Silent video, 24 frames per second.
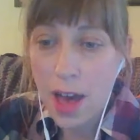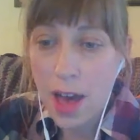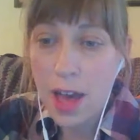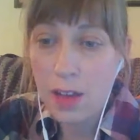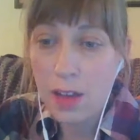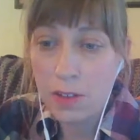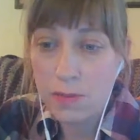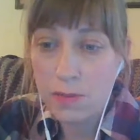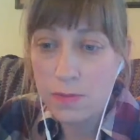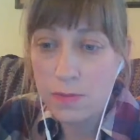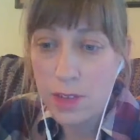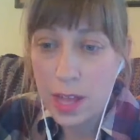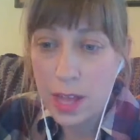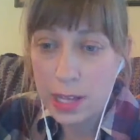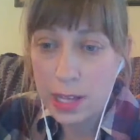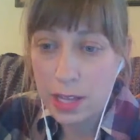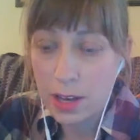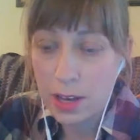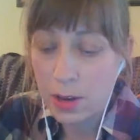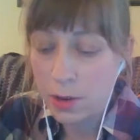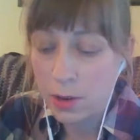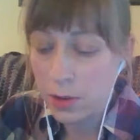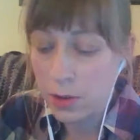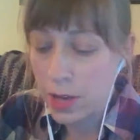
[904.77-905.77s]

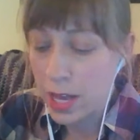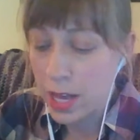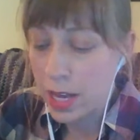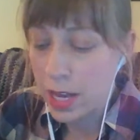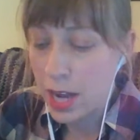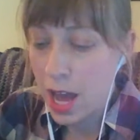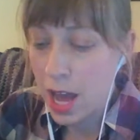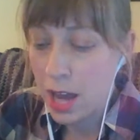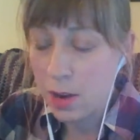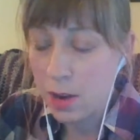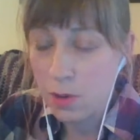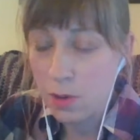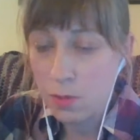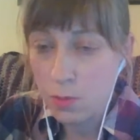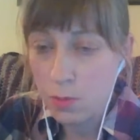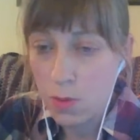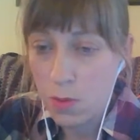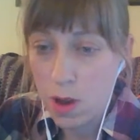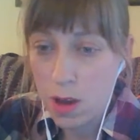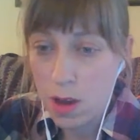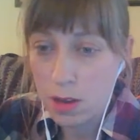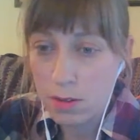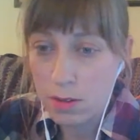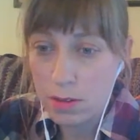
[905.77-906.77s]
fellow, and
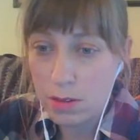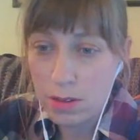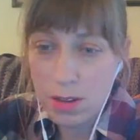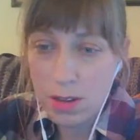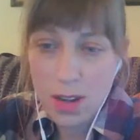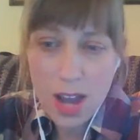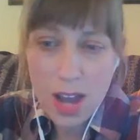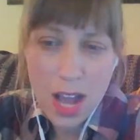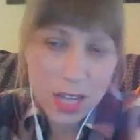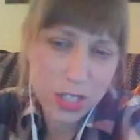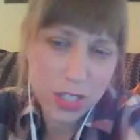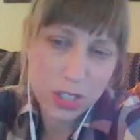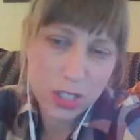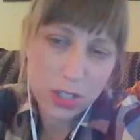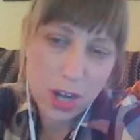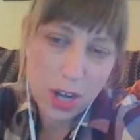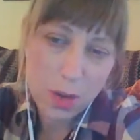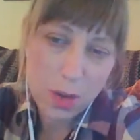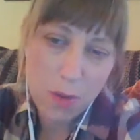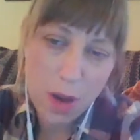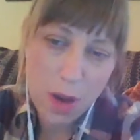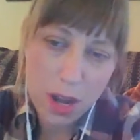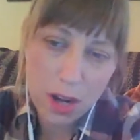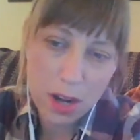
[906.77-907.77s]
not sure I
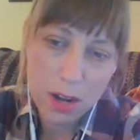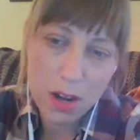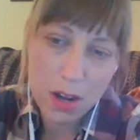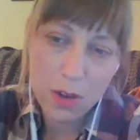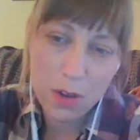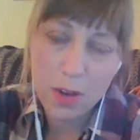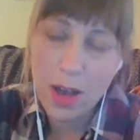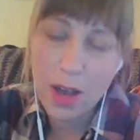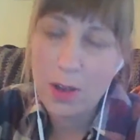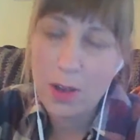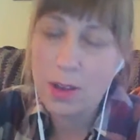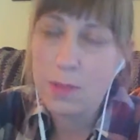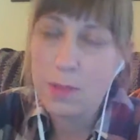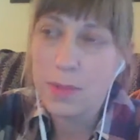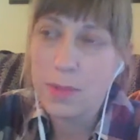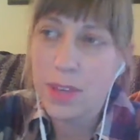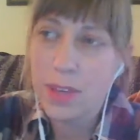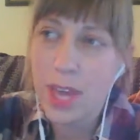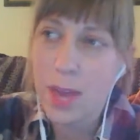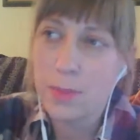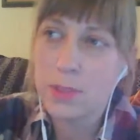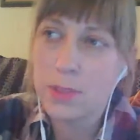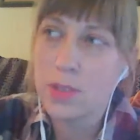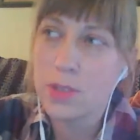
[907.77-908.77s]
want to know how he became
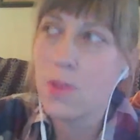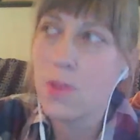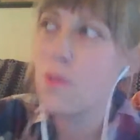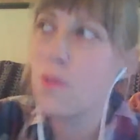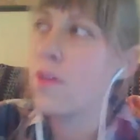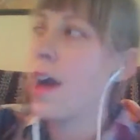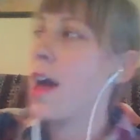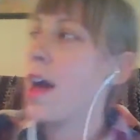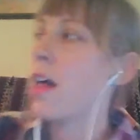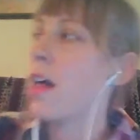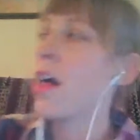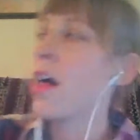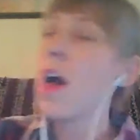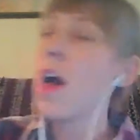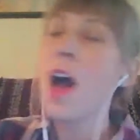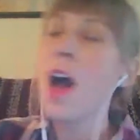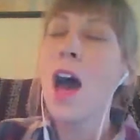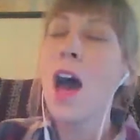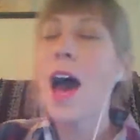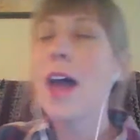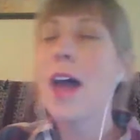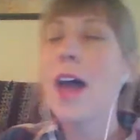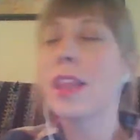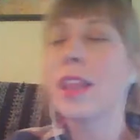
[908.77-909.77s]
so vile. I
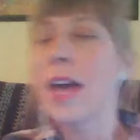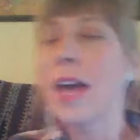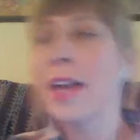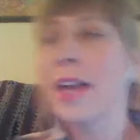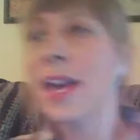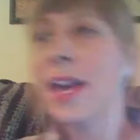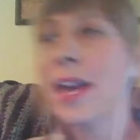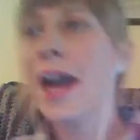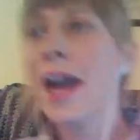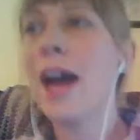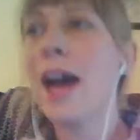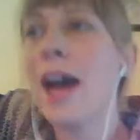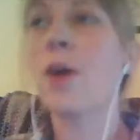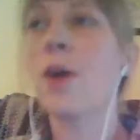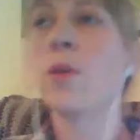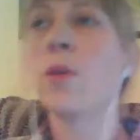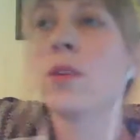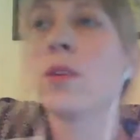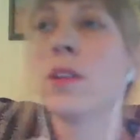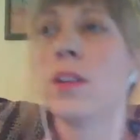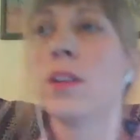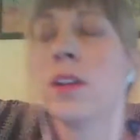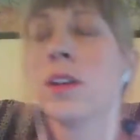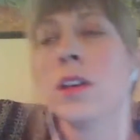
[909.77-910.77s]
like how
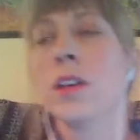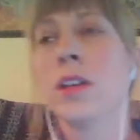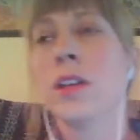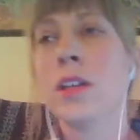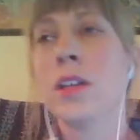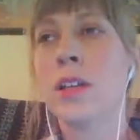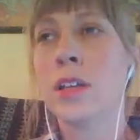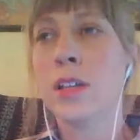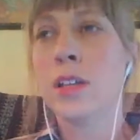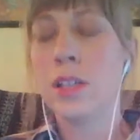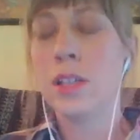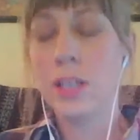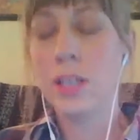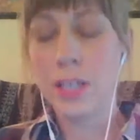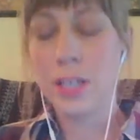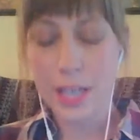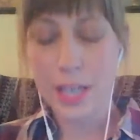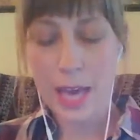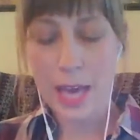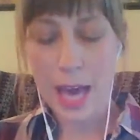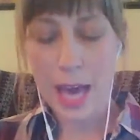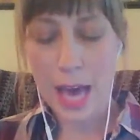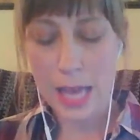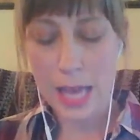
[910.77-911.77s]
he
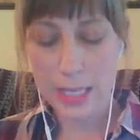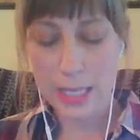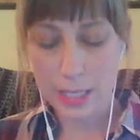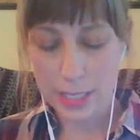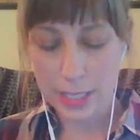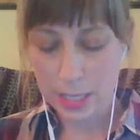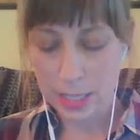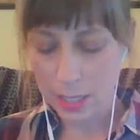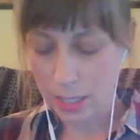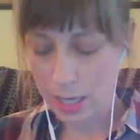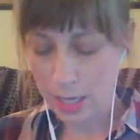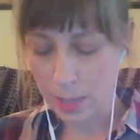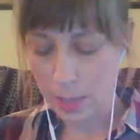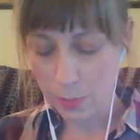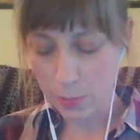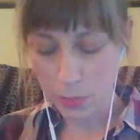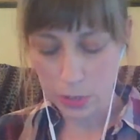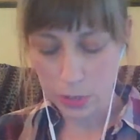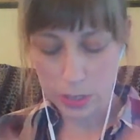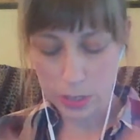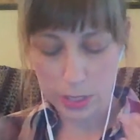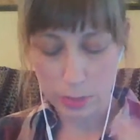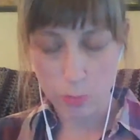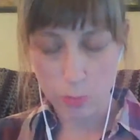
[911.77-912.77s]
puts
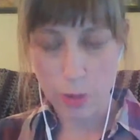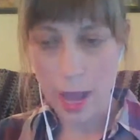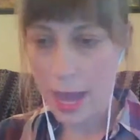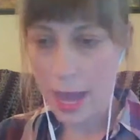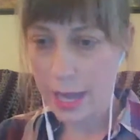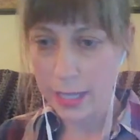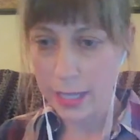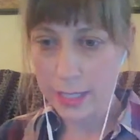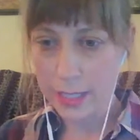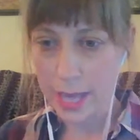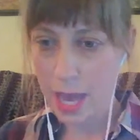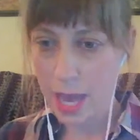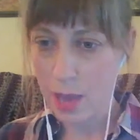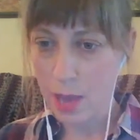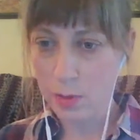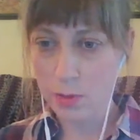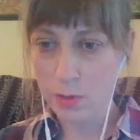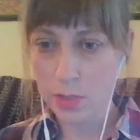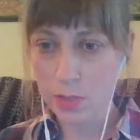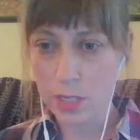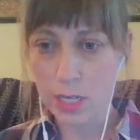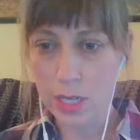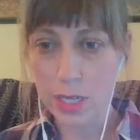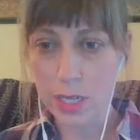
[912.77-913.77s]
the rag down
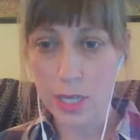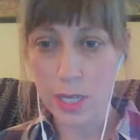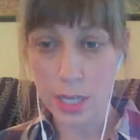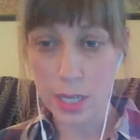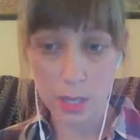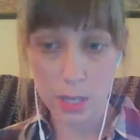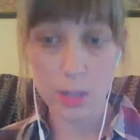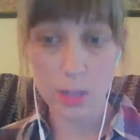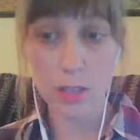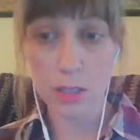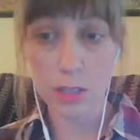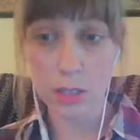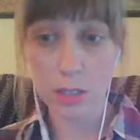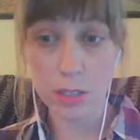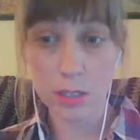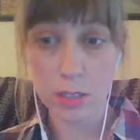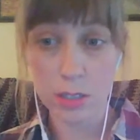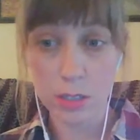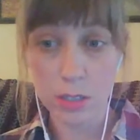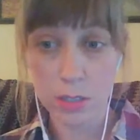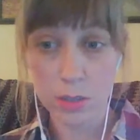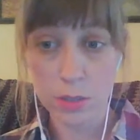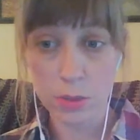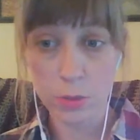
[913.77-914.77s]
to kneel
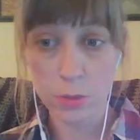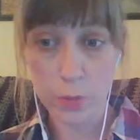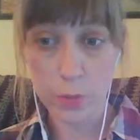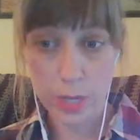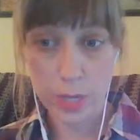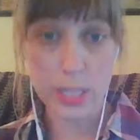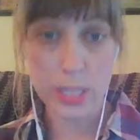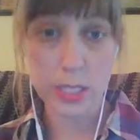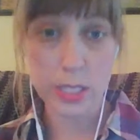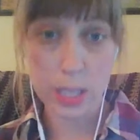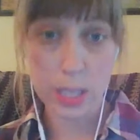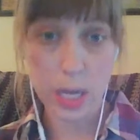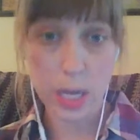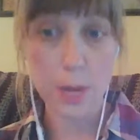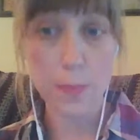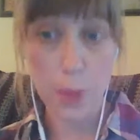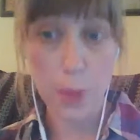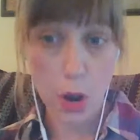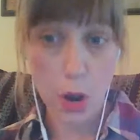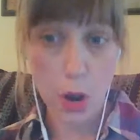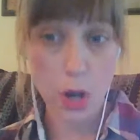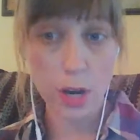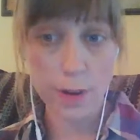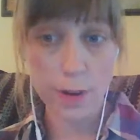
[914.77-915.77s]
when he's gonna
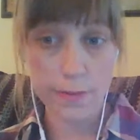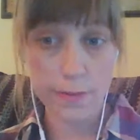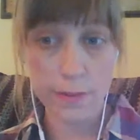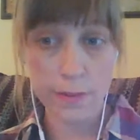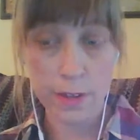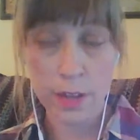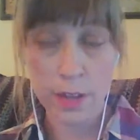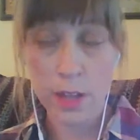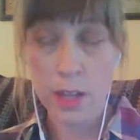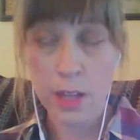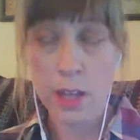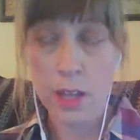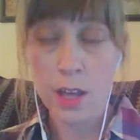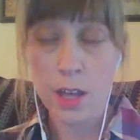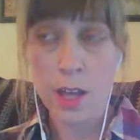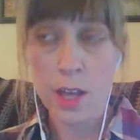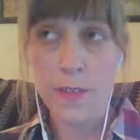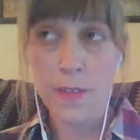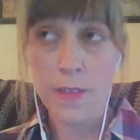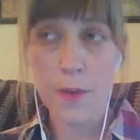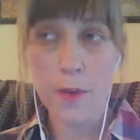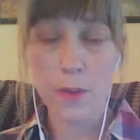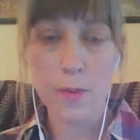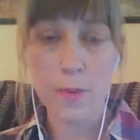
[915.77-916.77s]
barf. That
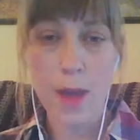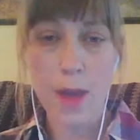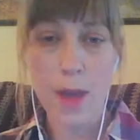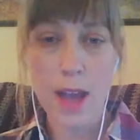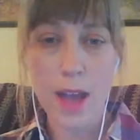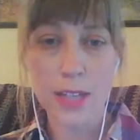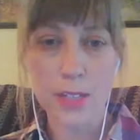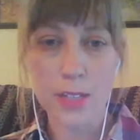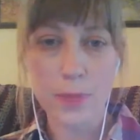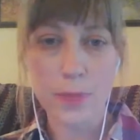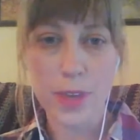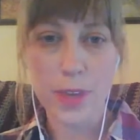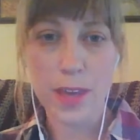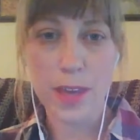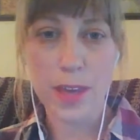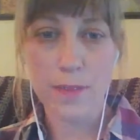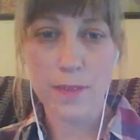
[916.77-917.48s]
reminded me of